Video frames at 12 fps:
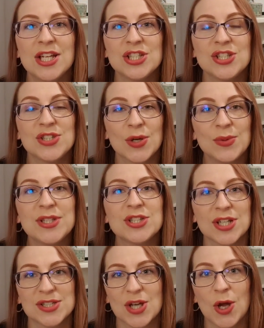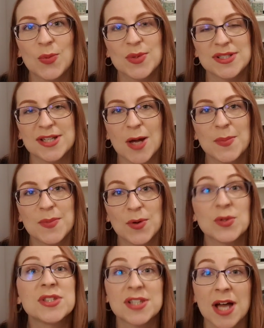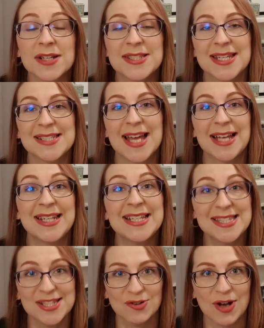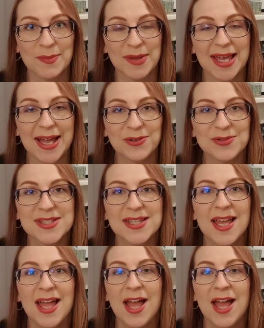She's only just opened up or started an Instagram account.